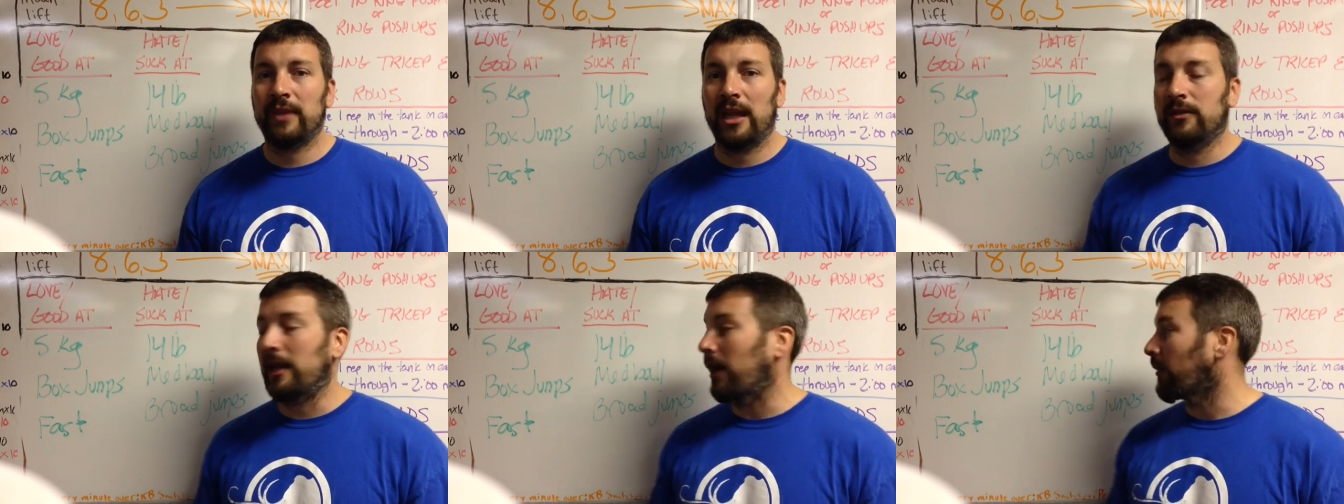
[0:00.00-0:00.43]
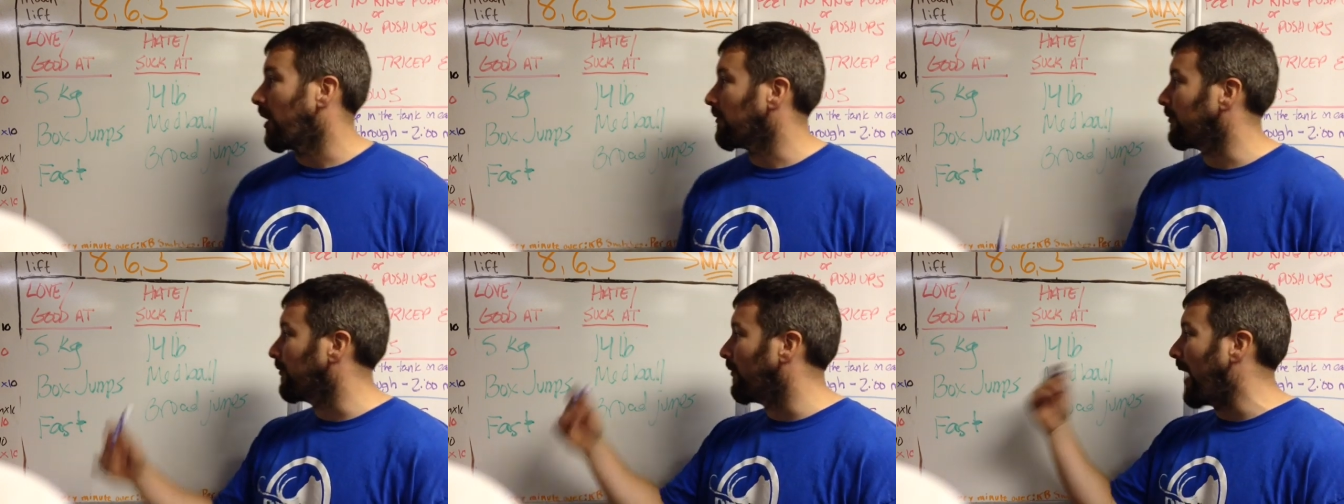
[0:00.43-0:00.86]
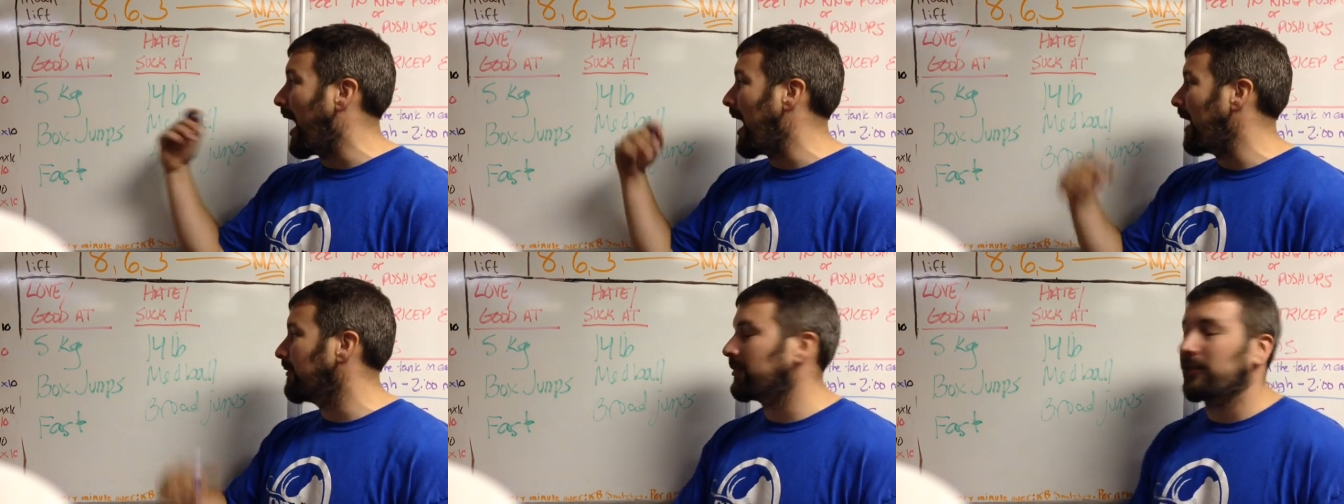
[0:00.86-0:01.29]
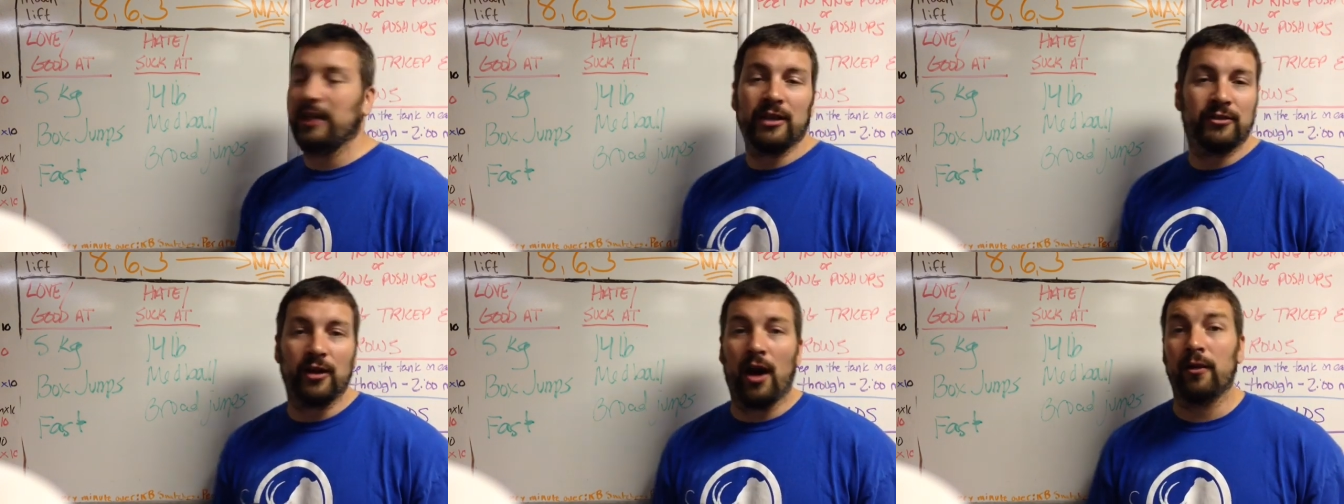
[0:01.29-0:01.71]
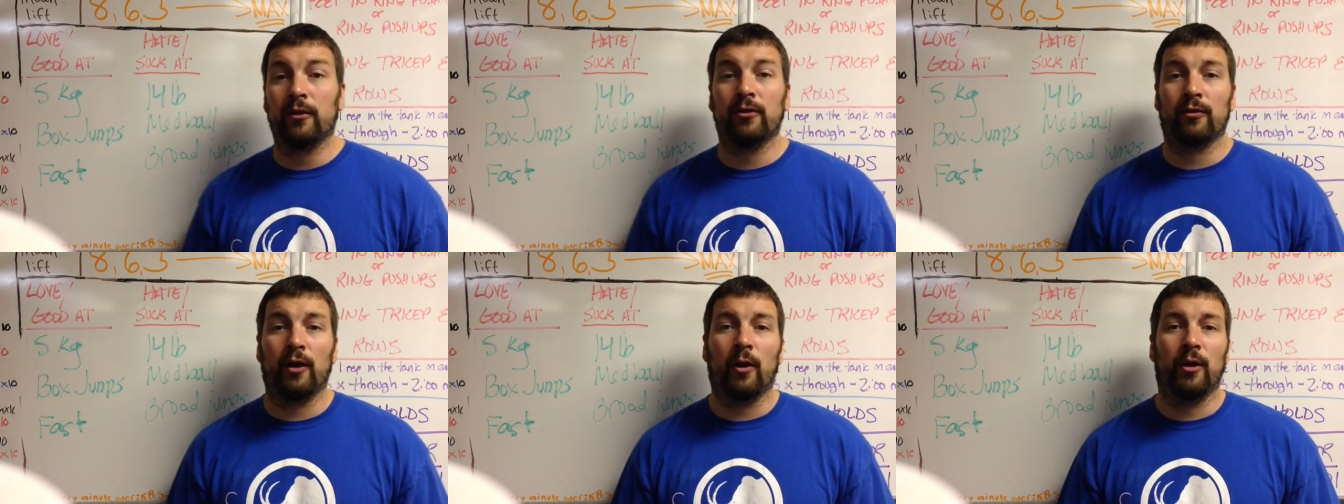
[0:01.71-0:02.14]
there are five, six other
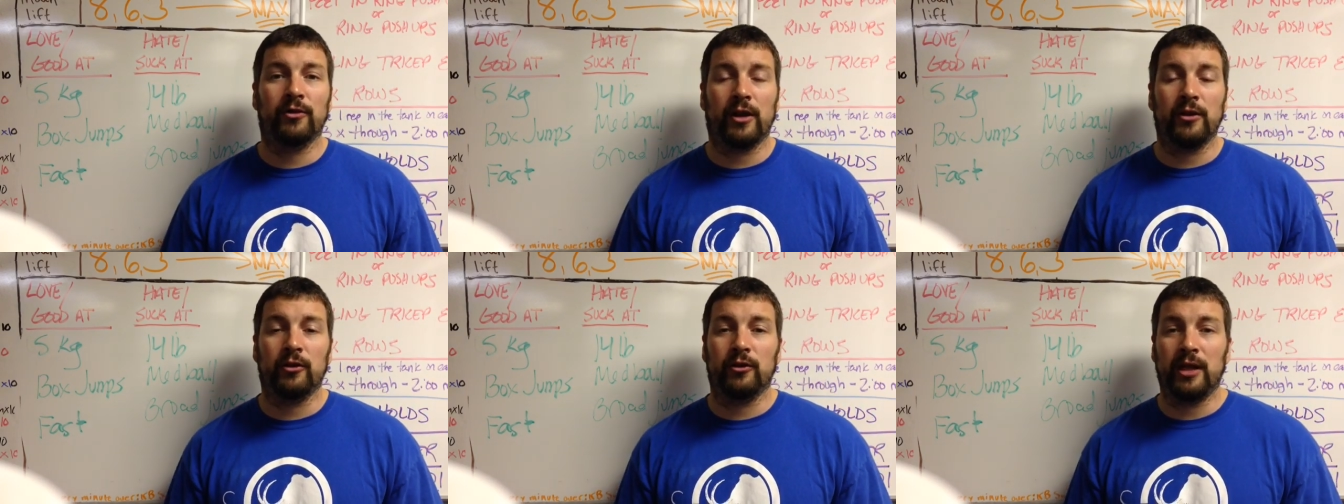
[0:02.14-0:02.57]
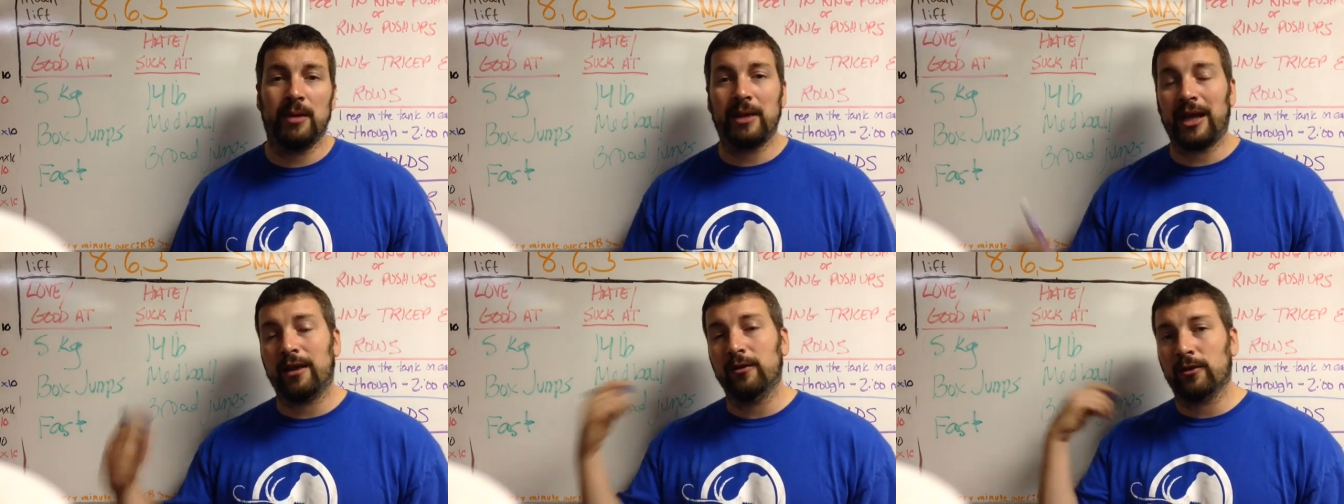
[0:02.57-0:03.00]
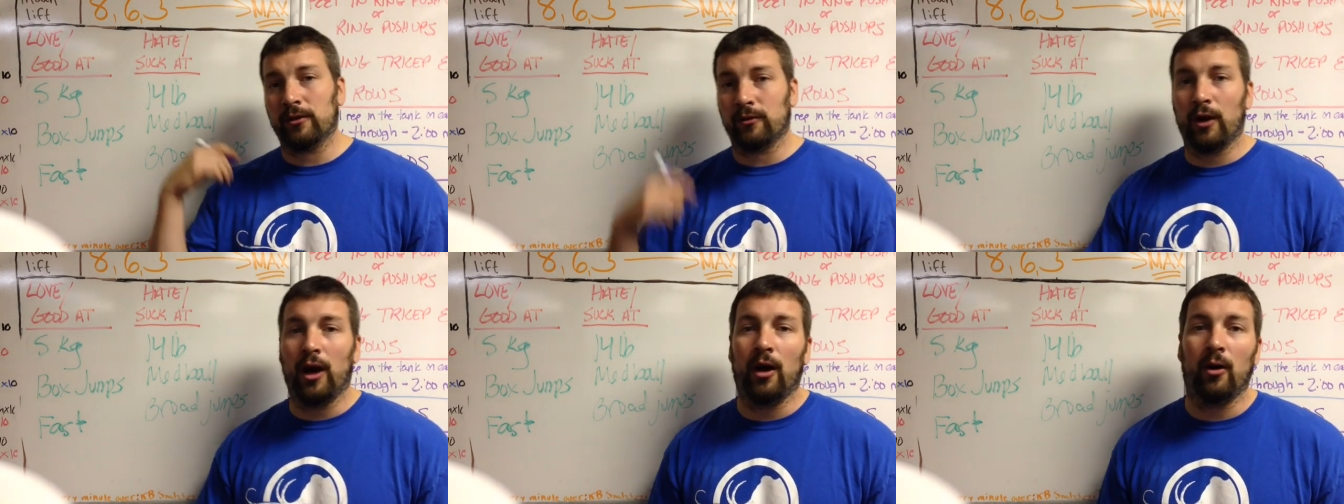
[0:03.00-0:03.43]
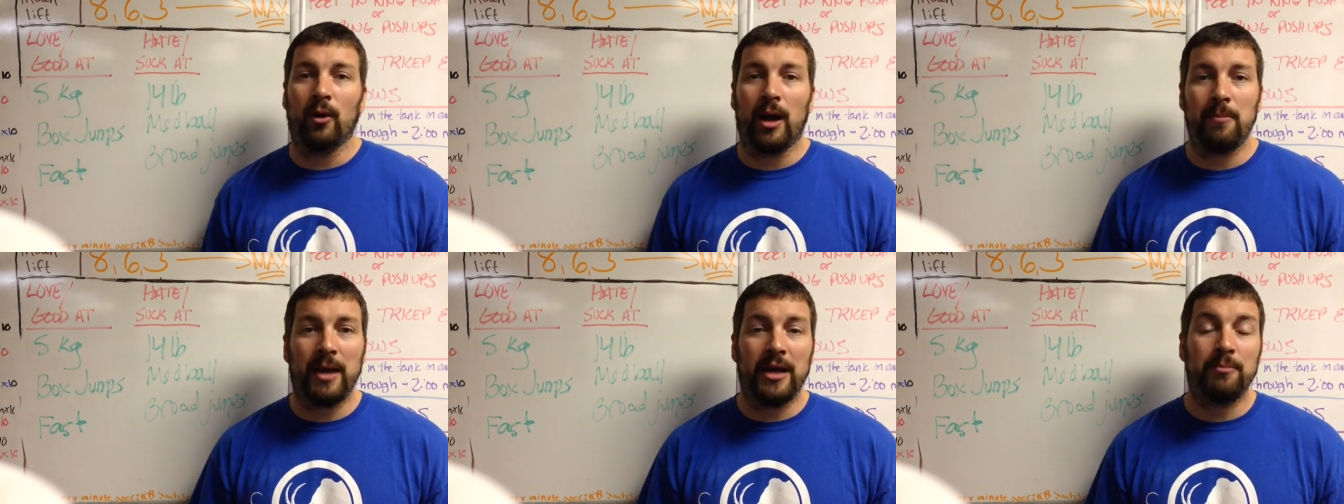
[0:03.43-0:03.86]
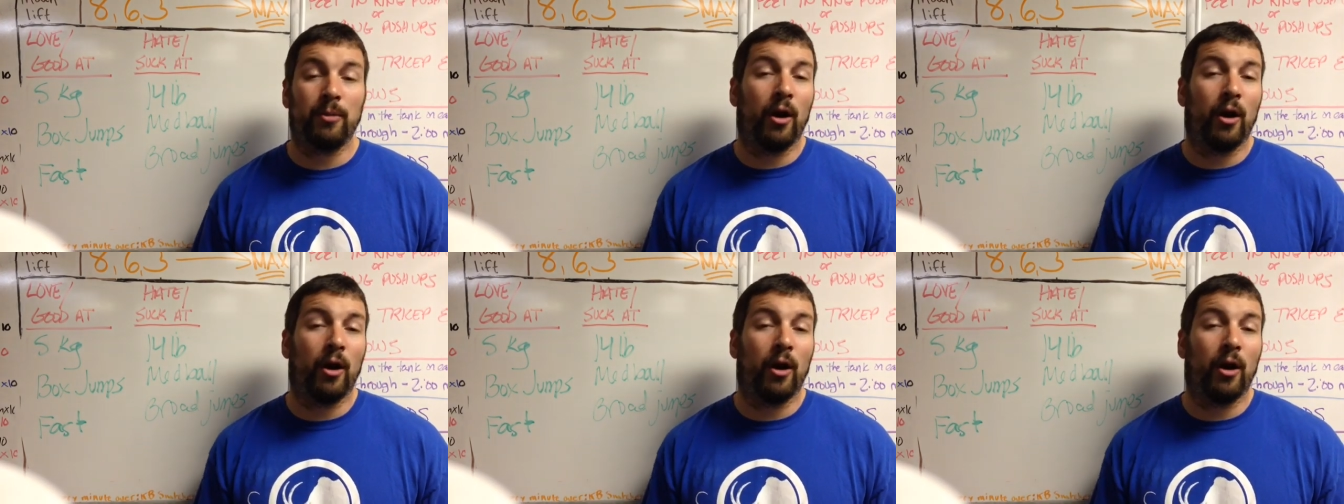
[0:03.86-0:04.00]
throwers on your team that can throw a med